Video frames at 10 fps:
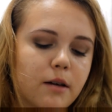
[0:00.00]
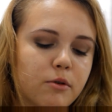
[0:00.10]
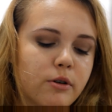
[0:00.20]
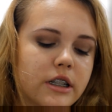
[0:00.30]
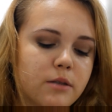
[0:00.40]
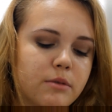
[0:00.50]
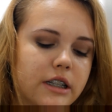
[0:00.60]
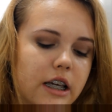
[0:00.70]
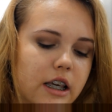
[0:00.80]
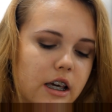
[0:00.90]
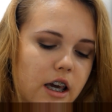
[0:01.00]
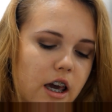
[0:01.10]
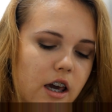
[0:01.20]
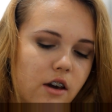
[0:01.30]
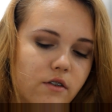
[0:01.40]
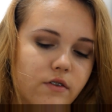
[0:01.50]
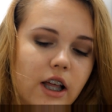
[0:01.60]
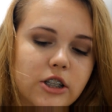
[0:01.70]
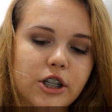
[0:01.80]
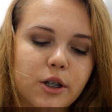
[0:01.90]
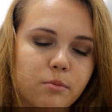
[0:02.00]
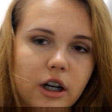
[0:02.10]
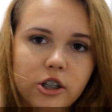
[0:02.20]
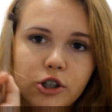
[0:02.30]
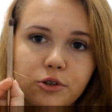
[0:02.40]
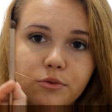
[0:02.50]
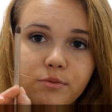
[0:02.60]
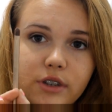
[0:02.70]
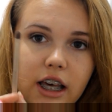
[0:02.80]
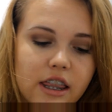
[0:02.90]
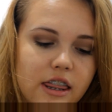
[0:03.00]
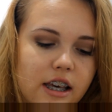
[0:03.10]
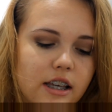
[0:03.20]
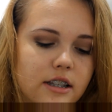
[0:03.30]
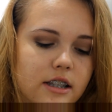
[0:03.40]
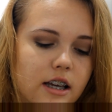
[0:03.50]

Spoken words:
I'm going to be taking a flat shader brush like this.